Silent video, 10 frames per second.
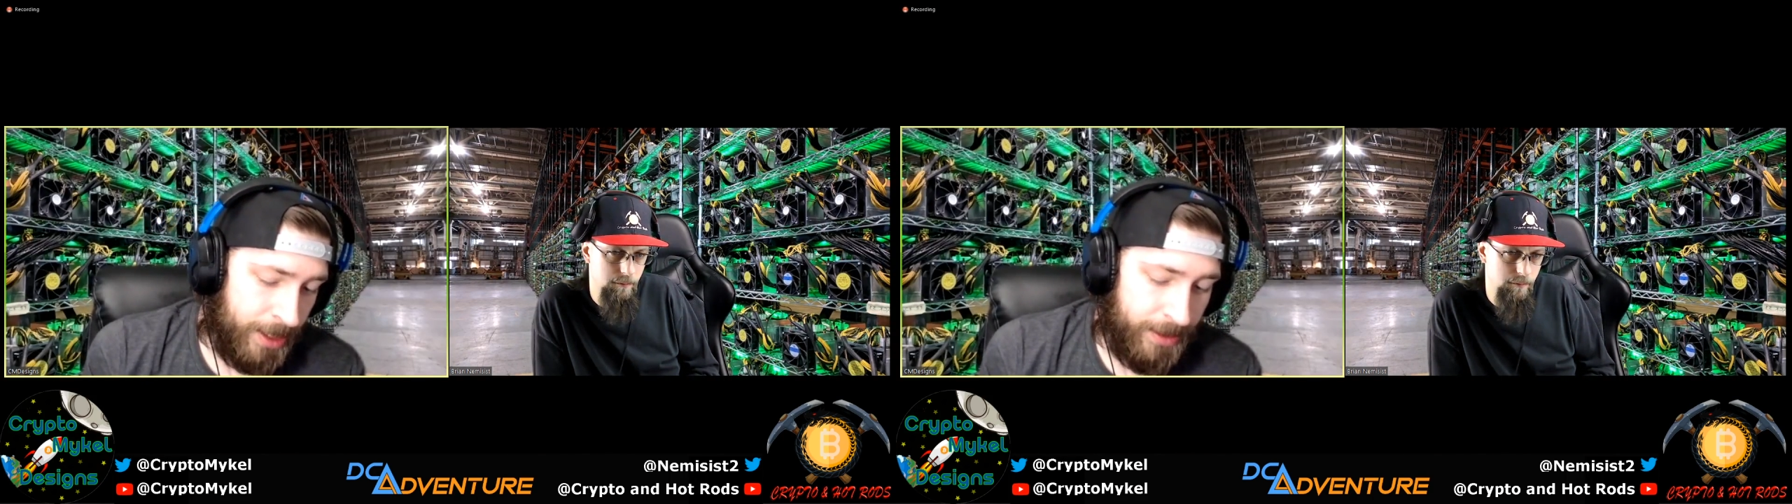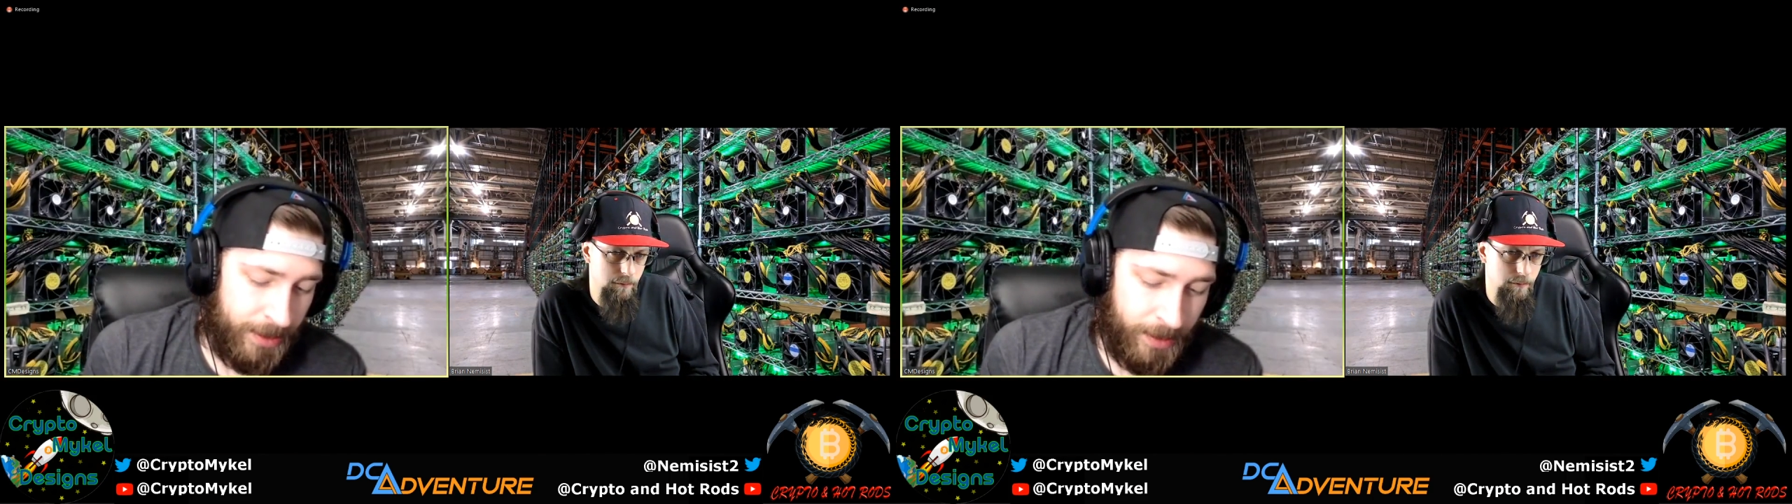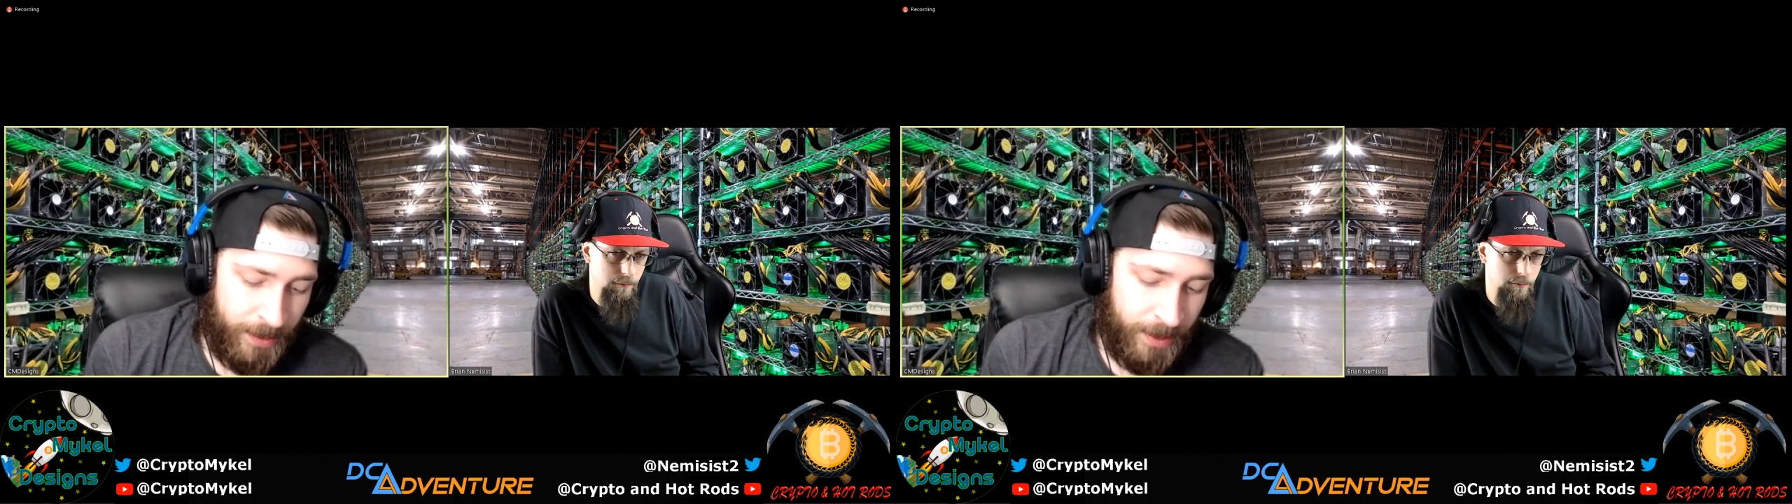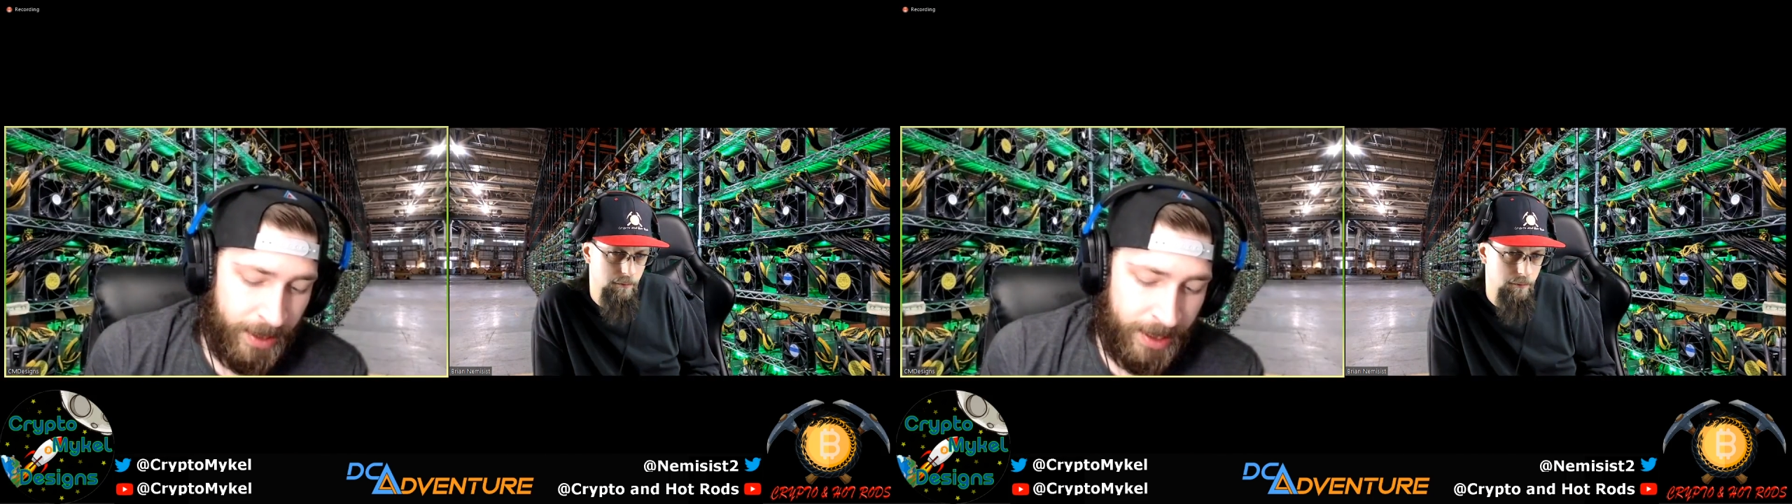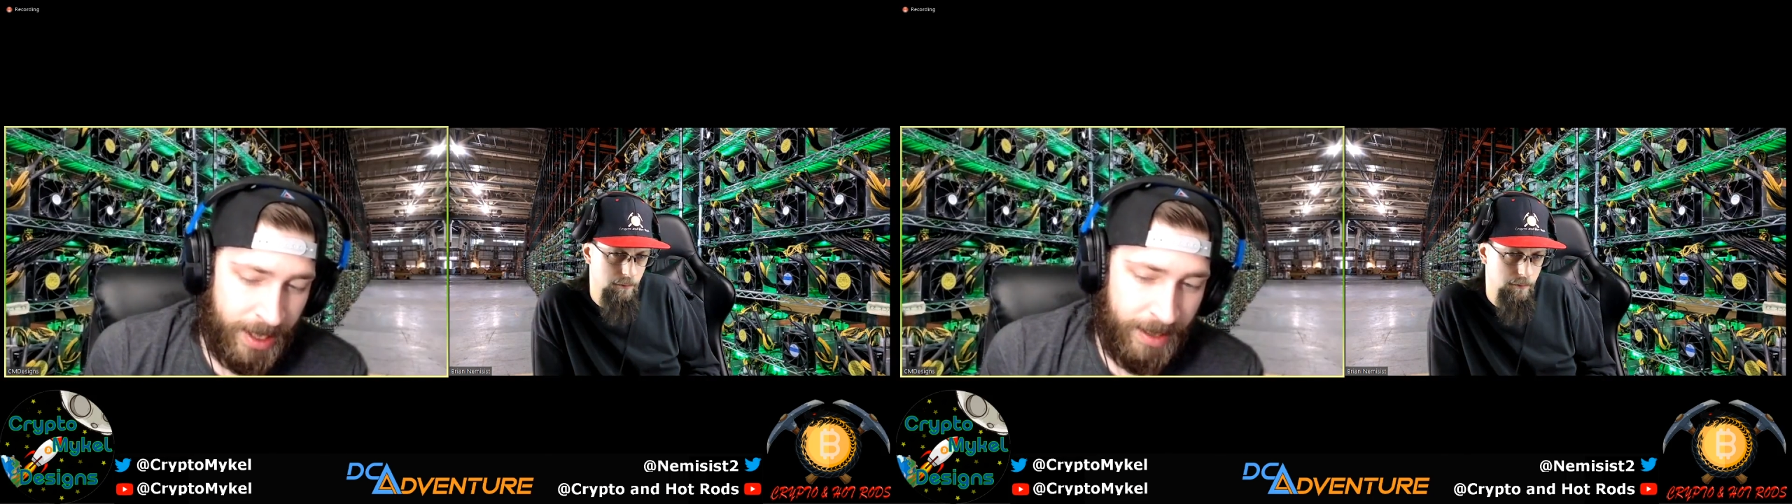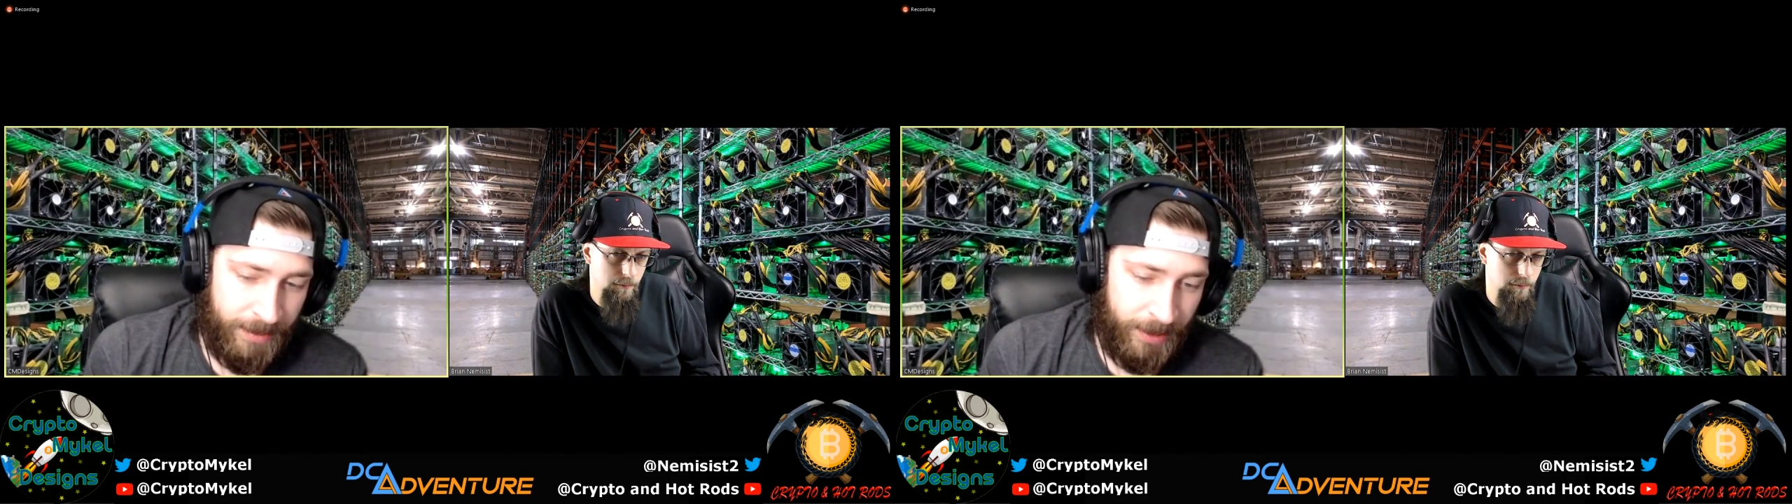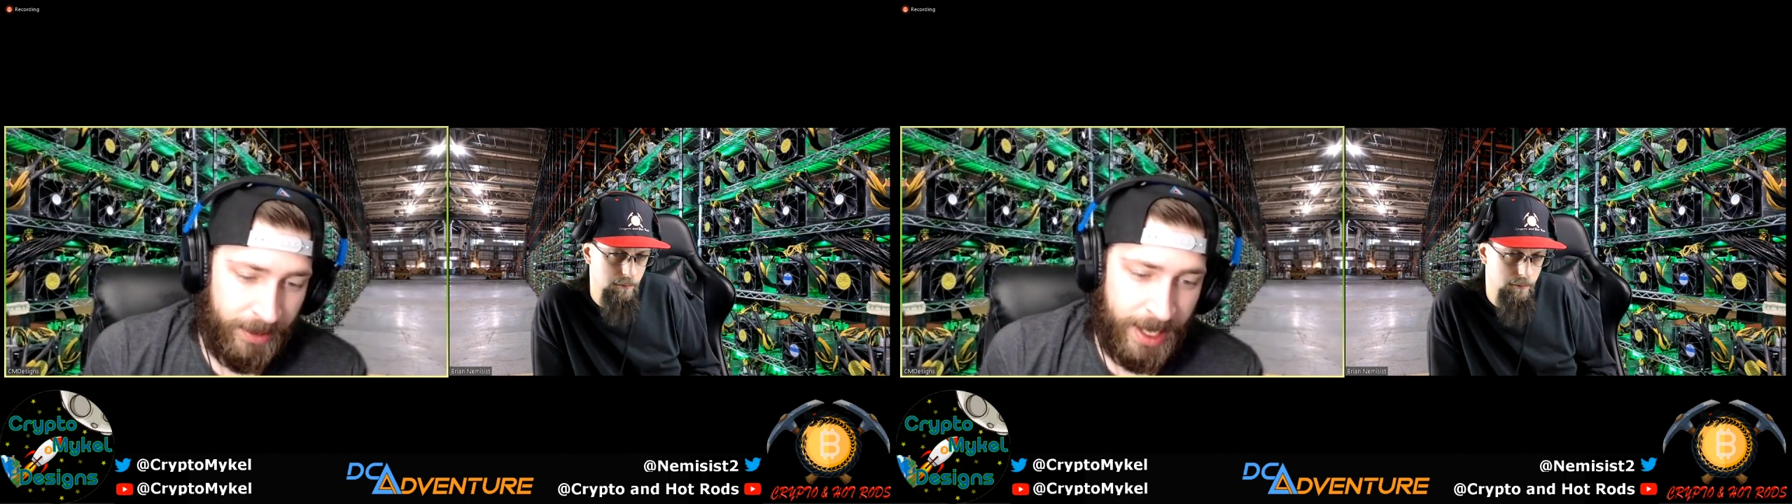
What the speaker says: out the coin and I've looked